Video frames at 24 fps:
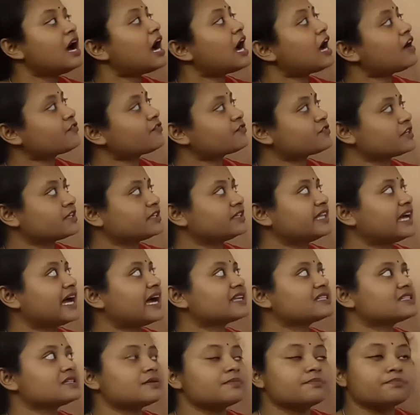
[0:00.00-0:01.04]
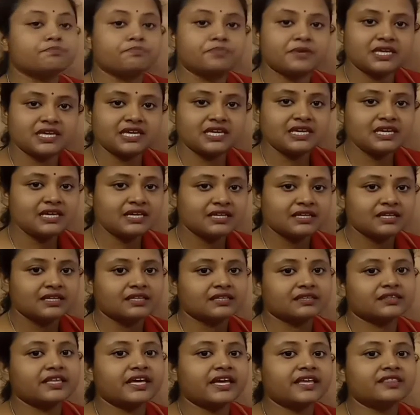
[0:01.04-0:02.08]
After that be.
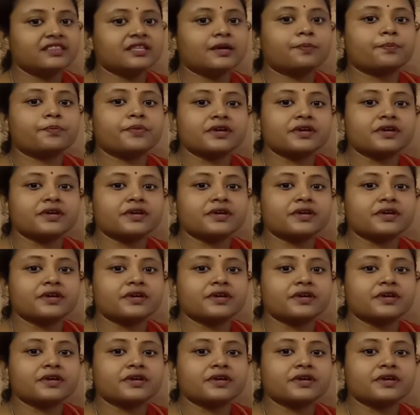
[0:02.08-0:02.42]
Then the